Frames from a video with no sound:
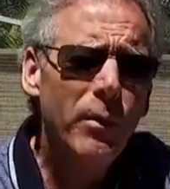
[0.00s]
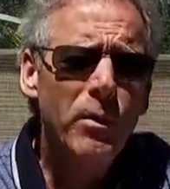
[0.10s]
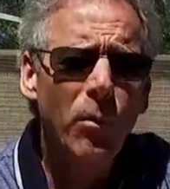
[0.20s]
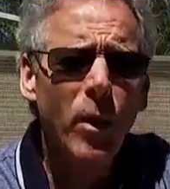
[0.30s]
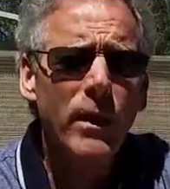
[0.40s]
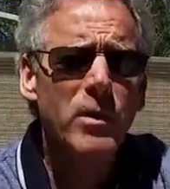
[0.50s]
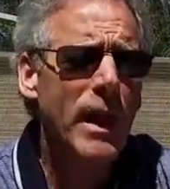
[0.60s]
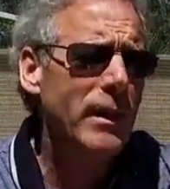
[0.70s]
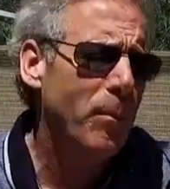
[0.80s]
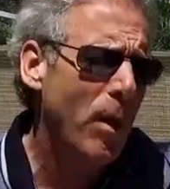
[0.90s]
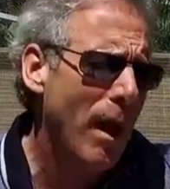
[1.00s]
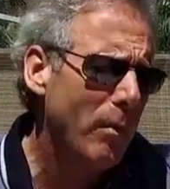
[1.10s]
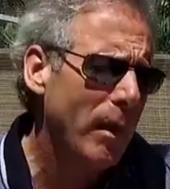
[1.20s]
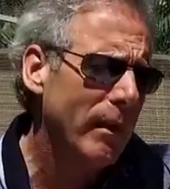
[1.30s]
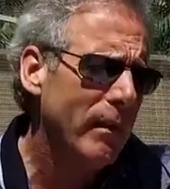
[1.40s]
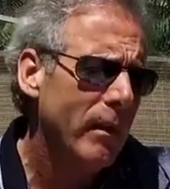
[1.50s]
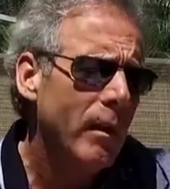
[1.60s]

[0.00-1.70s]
there's a mortgage on the property,